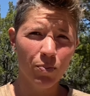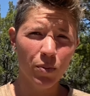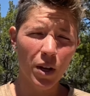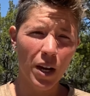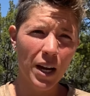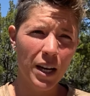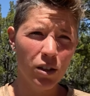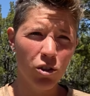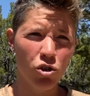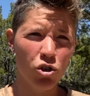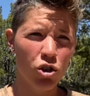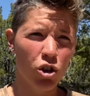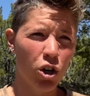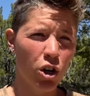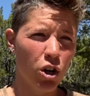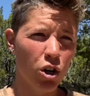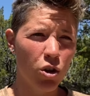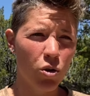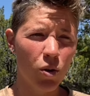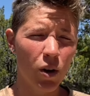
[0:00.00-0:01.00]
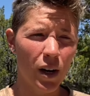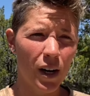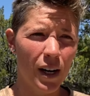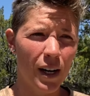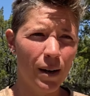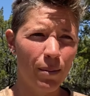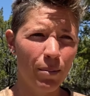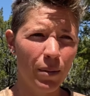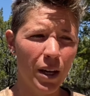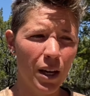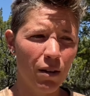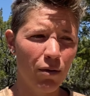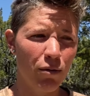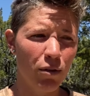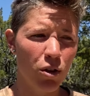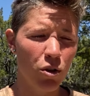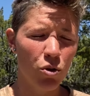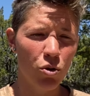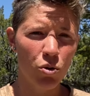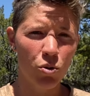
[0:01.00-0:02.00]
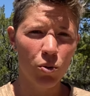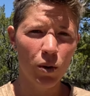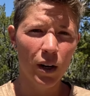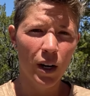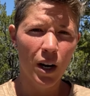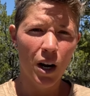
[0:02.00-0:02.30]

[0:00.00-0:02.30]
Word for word: and so if you